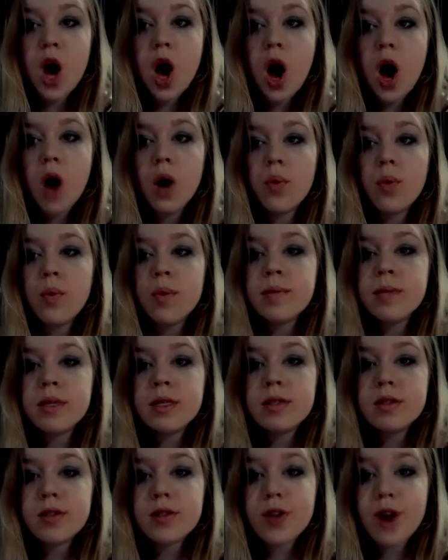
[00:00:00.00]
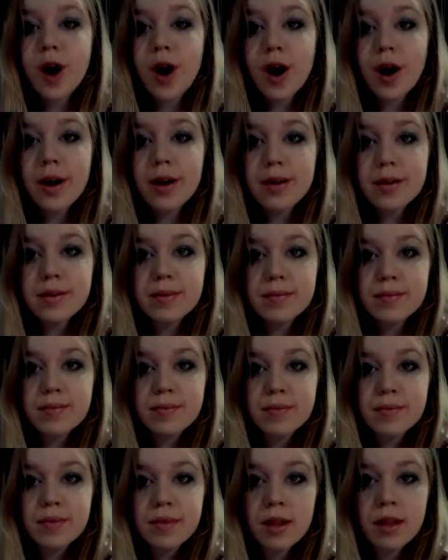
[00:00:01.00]
a woman is taught
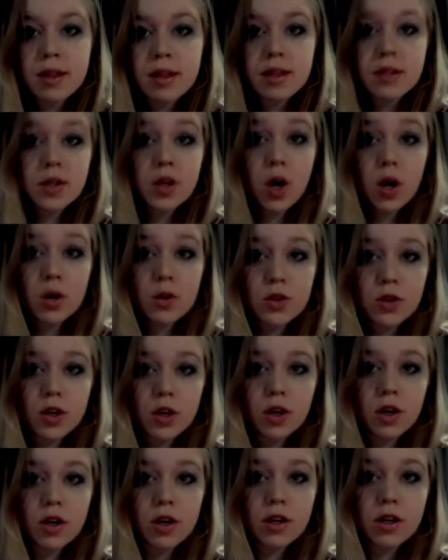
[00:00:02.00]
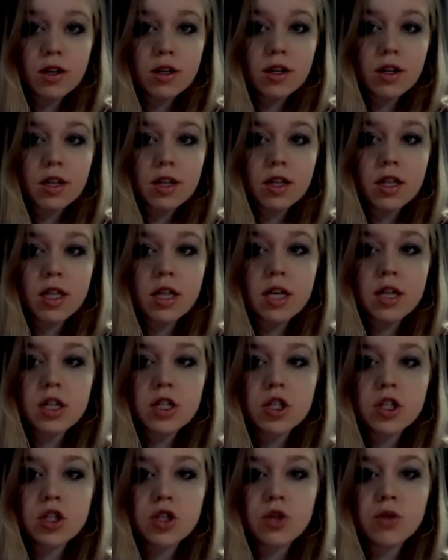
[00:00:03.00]
in this culture
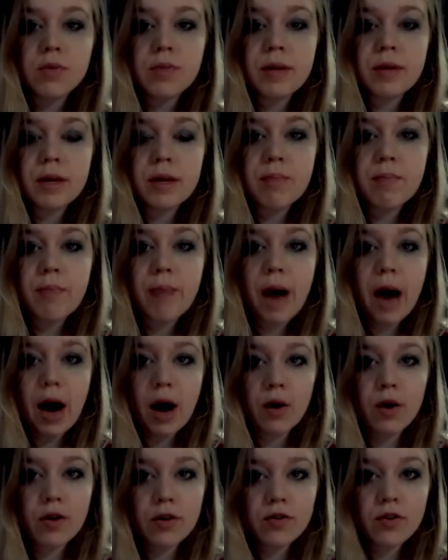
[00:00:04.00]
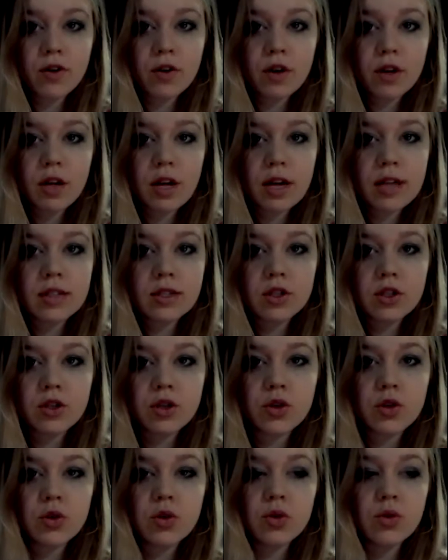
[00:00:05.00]
that to be powerful and
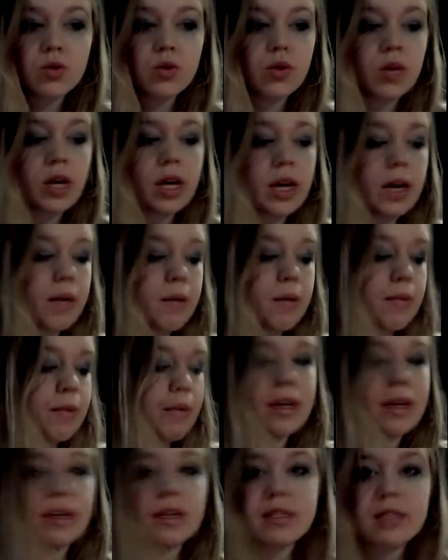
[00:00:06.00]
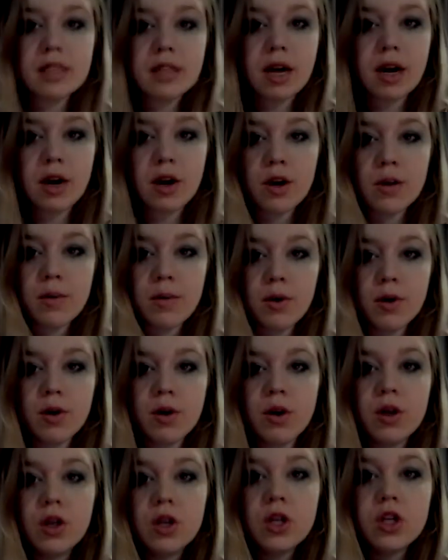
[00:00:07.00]
to like be
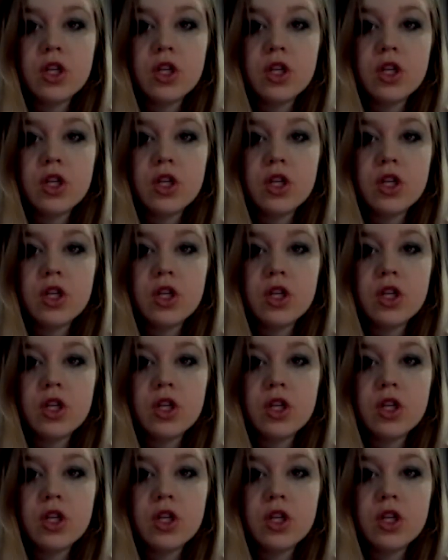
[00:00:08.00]
desirable,